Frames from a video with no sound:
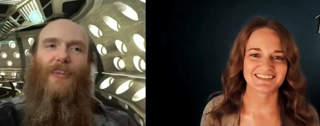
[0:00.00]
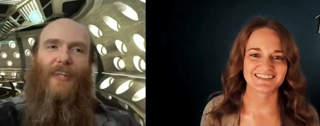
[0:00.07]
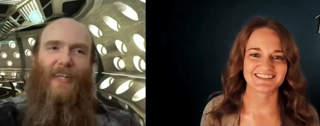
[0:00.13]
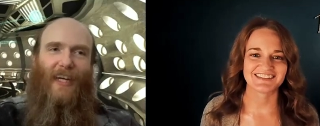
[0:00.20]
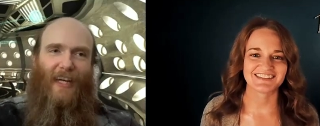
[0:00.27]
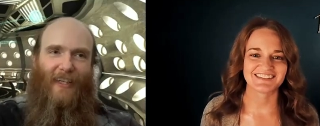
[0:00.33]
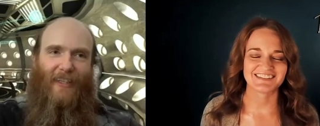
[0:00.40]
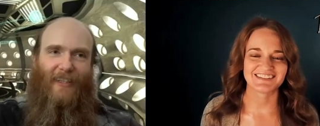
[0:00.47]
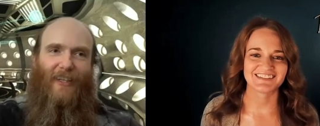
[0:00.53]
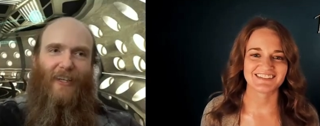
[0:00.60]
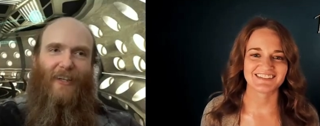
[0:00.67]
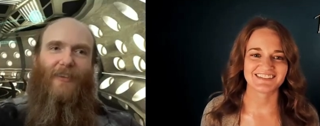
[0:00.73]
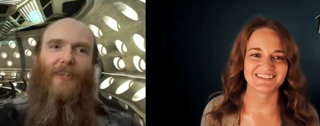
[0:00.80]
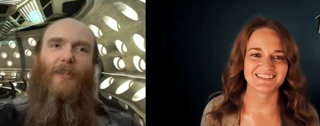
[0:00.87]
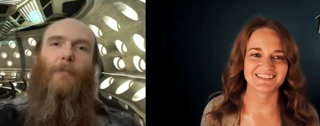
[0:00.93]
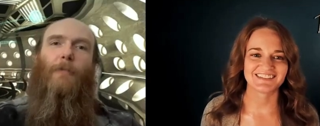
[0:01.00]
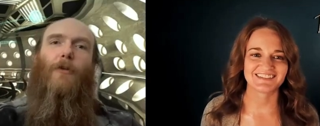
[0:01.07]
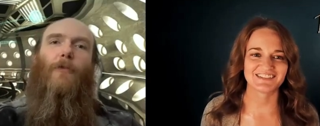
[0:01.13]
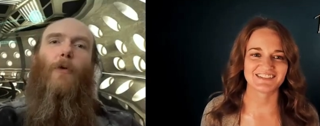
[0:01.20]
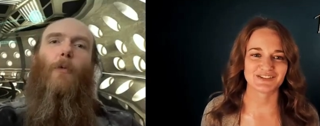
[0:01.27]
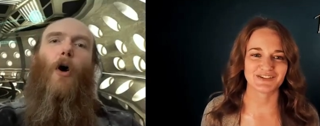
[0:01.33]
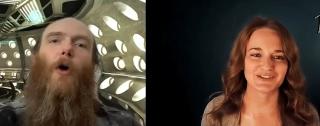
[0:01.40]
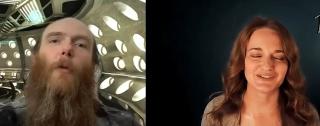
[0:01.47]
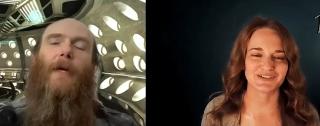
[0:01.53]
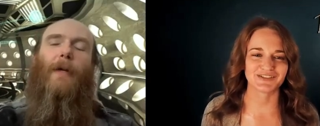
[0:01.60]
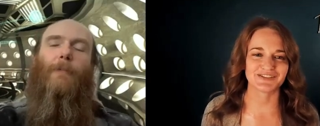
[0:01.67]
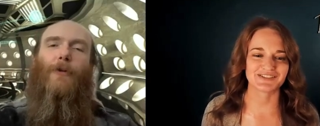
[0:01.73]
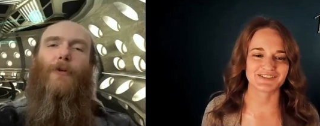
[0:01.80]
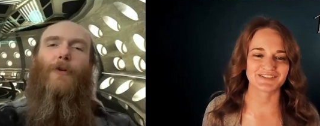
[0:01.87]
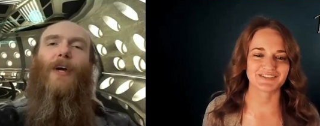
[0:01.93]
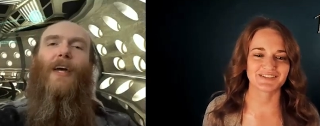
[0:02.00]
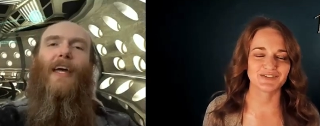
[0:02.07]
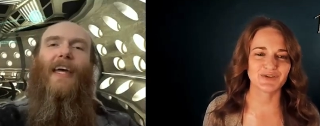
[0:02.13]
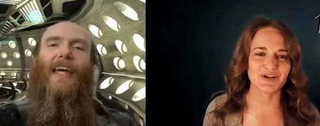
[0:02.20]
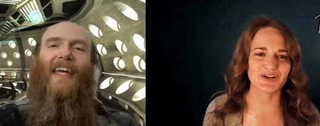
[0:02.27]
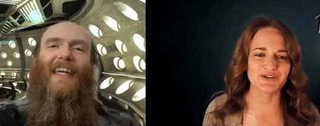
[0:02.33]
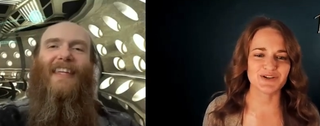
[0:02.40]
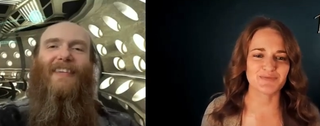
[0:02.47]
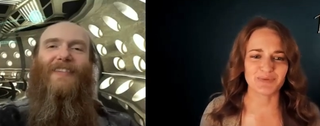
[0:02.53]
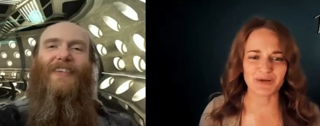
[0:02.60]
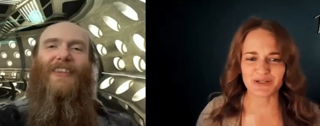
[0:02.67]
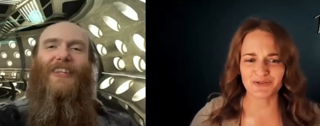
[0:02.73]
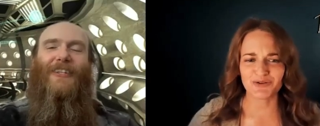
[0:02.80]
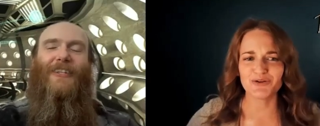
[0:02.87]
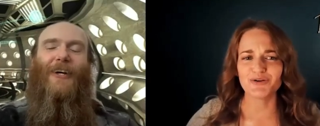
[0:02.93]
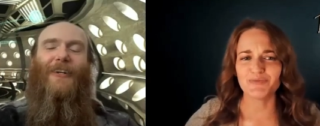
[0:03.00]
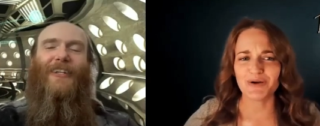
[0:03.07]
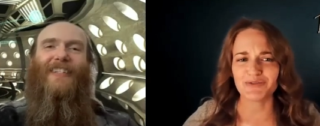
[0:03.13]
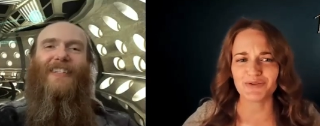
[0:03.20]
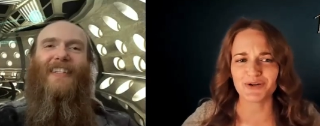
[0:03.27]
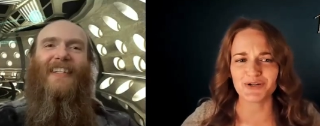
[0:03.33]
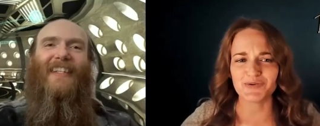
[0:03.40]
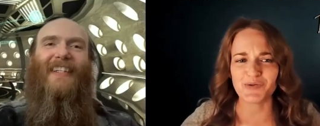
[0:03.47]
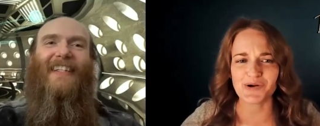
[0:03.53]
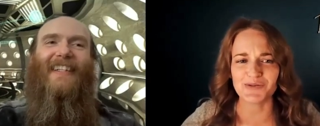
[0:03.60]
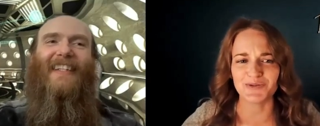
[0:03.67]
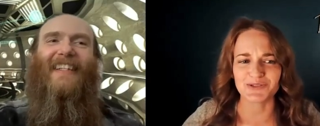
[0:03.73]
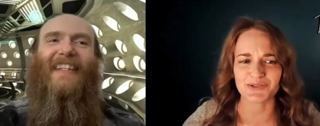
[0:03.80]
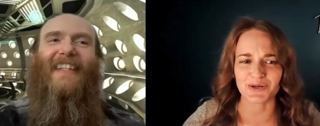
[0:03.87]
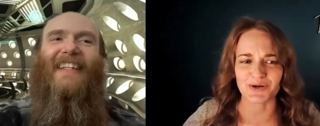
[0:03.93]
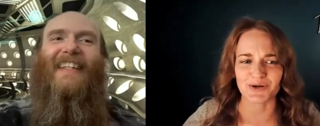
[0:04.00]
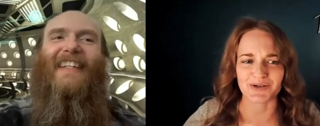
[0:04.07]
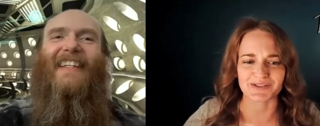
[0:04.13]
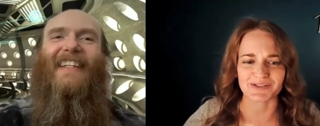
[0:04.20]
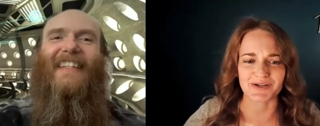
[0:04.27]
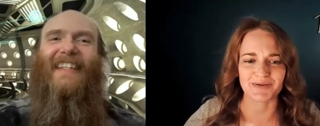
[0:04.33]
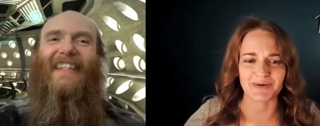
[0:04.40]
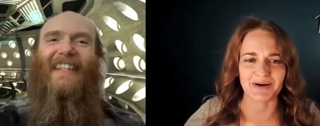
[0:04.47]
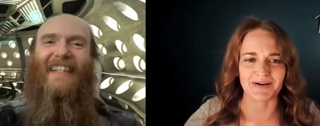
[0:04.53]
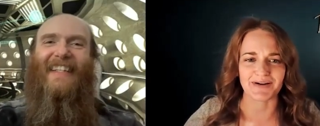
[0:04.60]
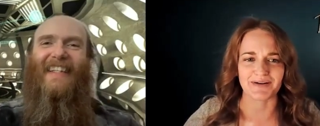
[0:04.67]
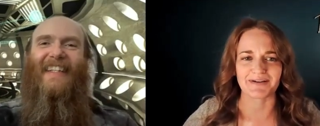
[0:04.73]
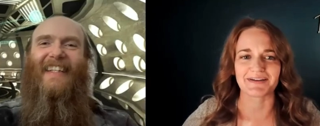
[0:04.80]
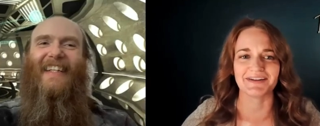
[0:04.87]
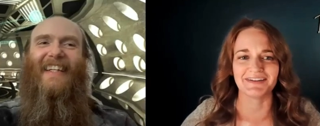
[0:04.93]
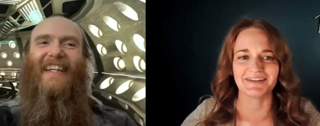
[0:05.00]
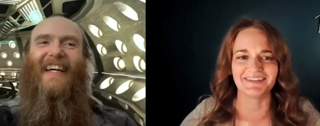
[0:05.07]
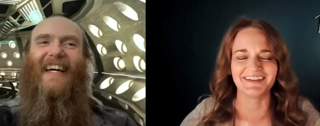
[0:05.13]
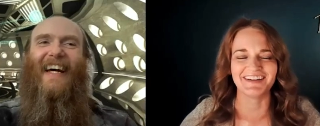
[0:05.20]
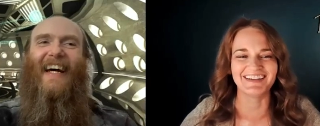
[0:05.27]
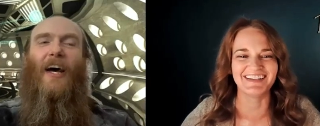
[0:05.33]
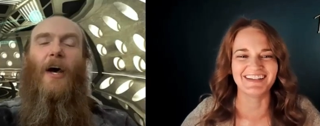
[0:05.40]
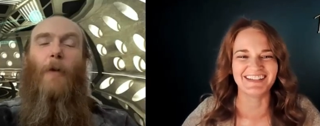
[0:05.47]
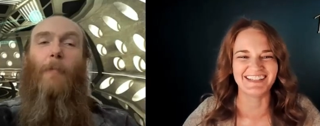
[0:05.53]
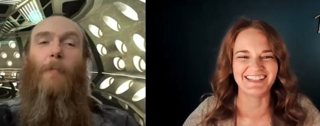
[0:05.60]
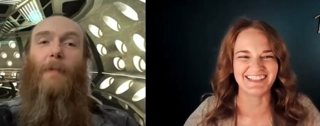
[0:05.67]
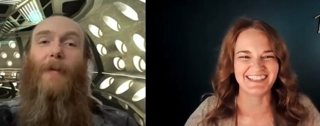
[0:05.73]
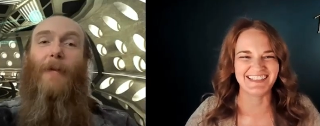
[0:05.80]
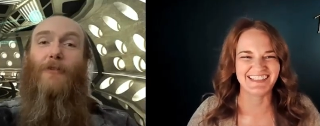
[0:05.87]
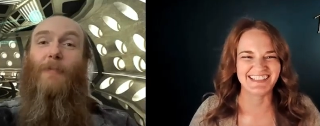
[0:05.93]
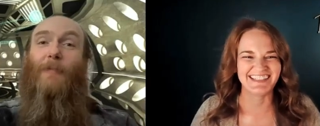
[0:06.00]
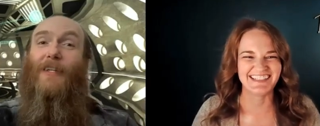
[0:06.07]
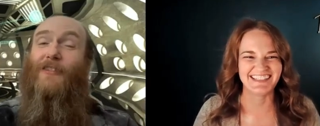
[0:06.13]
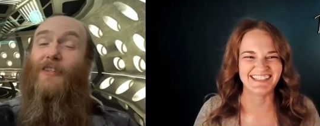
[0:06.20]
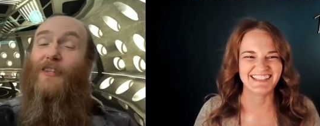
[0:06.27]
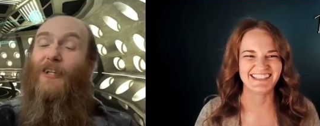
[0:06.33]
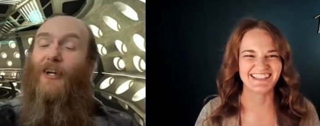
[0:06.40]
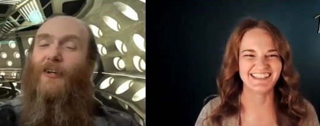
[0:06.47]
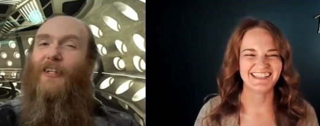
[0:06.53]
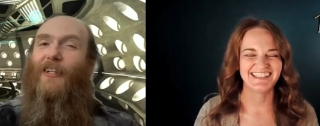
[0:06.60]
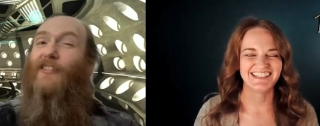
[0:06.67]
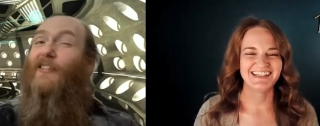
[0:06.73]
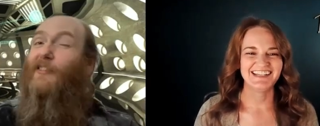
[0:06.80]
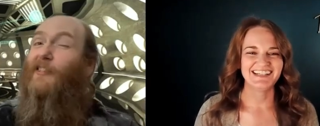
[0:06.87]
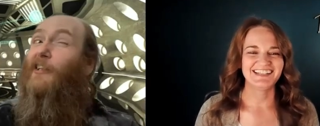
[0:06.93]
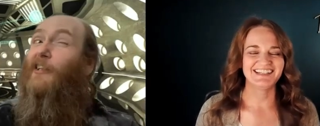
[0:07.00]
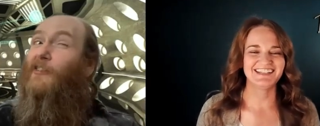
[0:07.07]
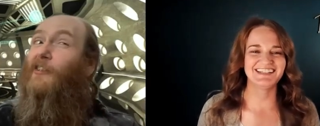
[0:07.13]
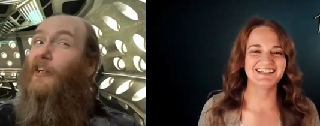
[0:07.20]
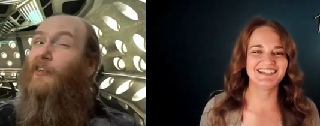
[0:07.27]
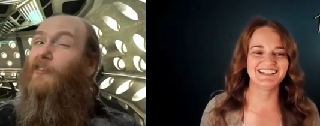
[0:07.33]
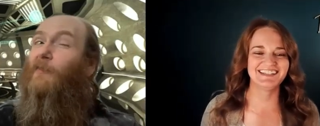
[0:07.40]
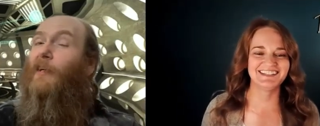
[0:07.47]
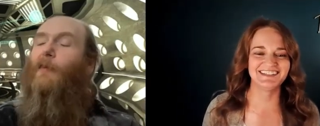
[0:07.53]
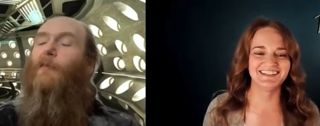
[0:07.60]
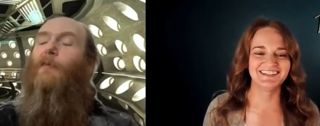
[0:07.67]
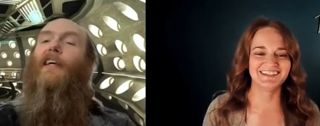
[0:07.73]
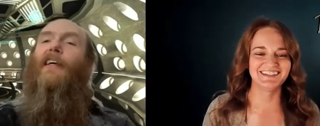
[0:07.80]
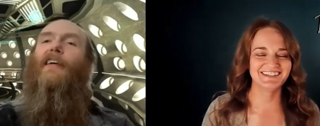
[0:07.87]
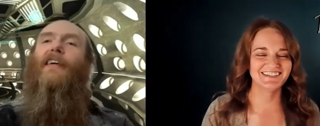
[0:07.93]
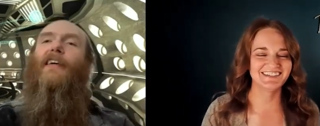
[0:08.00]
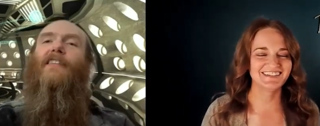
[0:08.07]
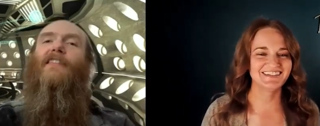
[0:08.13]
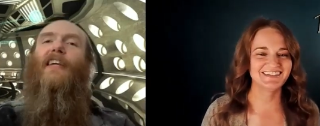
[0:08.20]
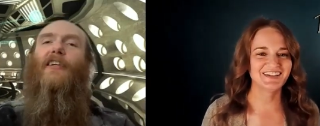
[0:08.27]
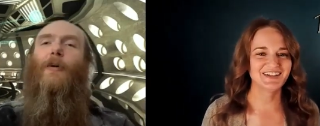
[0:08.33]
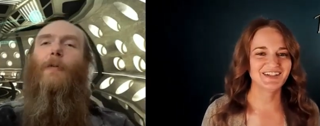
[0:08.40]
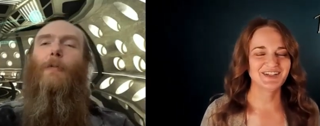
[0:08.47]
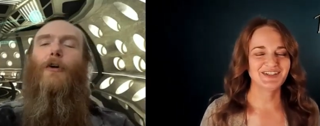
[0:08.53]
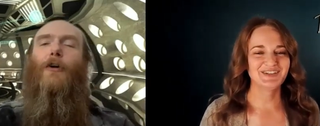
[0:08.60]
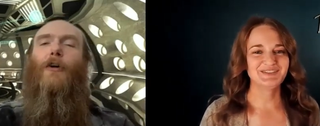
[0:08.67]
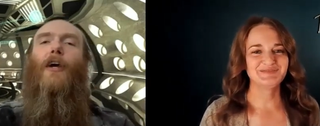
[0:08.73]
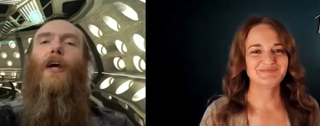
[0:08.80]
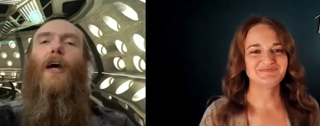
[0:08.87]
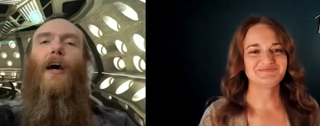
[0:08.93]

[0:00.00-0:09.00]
Speaker 1: the uh yeah the beautiful wallpaper. We you're in your bedroom.
Speaker 2: I thought you were in the TARDIS. Come on.
Speaker 1: my bedroom is the TARDIS. Nudge, nudge. Like, say no more.